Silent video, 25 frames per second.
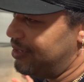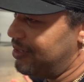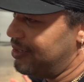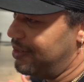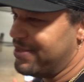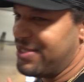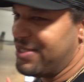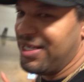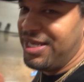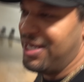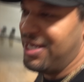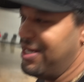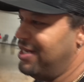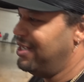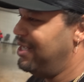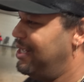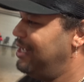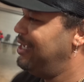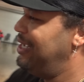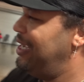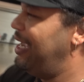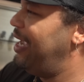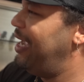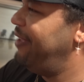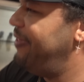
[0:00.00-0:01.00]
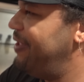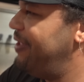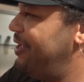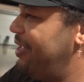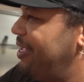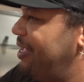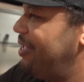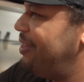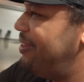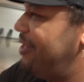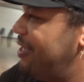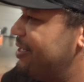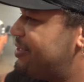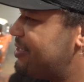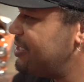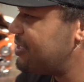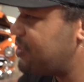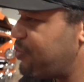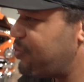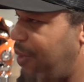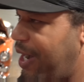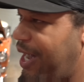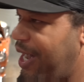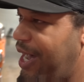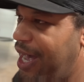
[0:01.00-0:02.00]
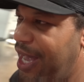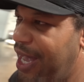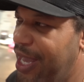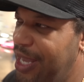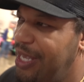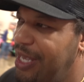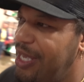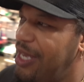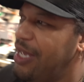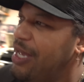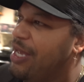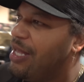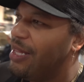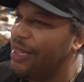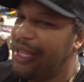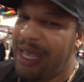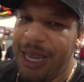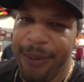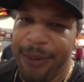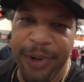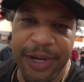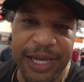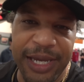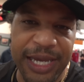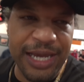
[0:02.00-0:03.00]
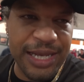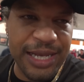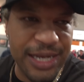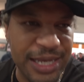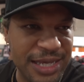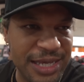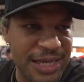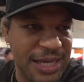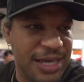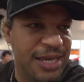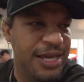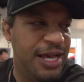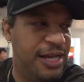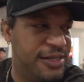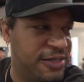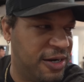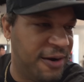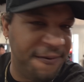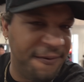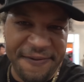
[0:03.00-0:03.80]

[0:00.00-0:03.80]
you know what I'm saying? And, th and this is why Lamborghini is our